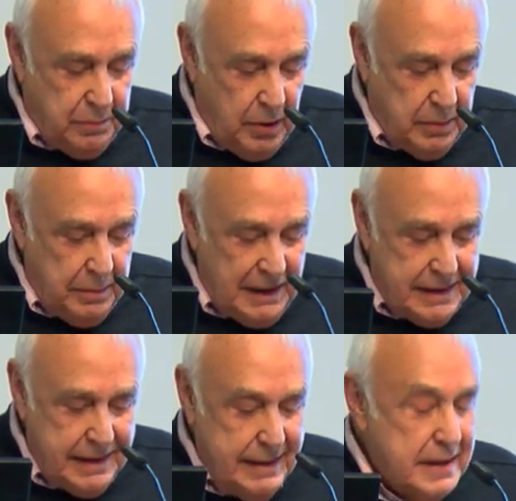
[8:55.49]

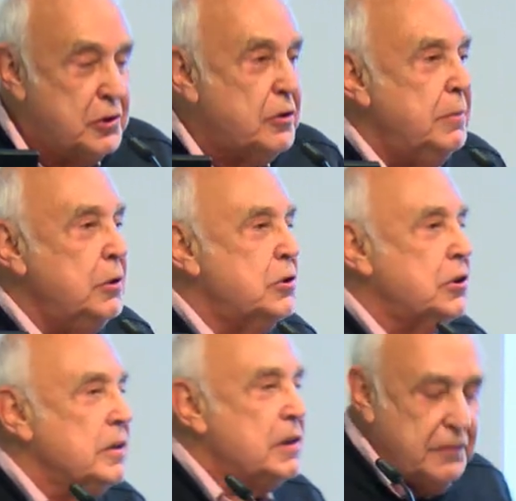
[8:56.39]
probability
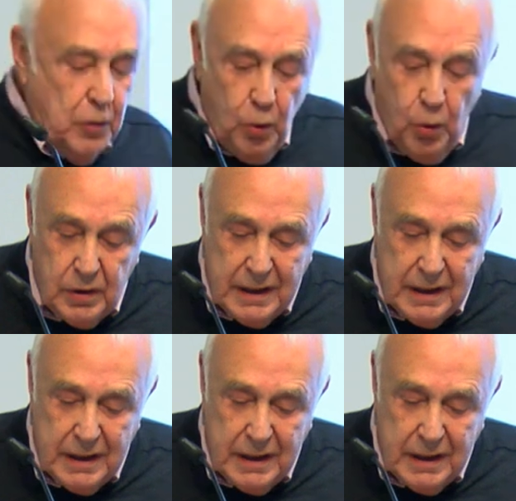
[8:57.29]
distributions for all